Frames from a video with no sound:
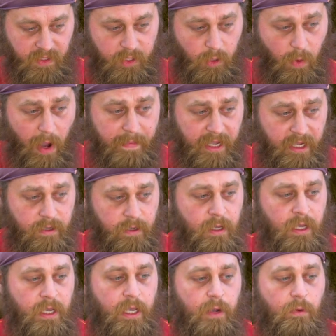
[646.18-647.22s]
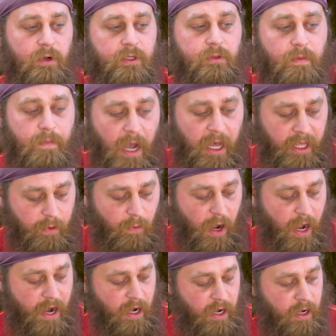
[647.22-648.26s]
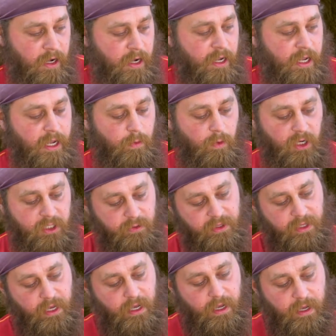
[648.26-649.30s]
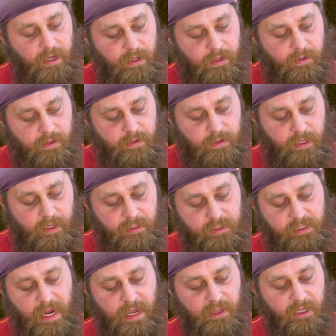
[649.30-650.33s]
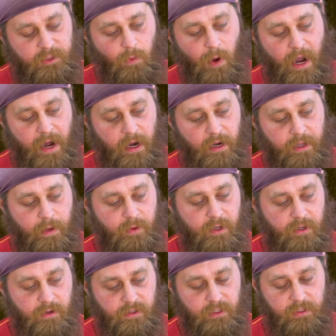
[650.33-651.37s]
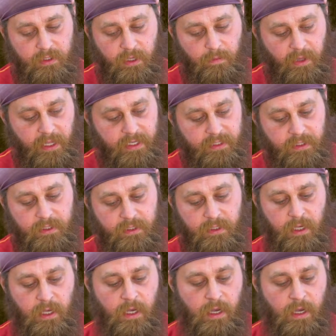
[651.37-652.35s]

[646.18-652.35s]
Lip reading: webbing. It works with the poly wire. It works with the stainless wire that we use in some places.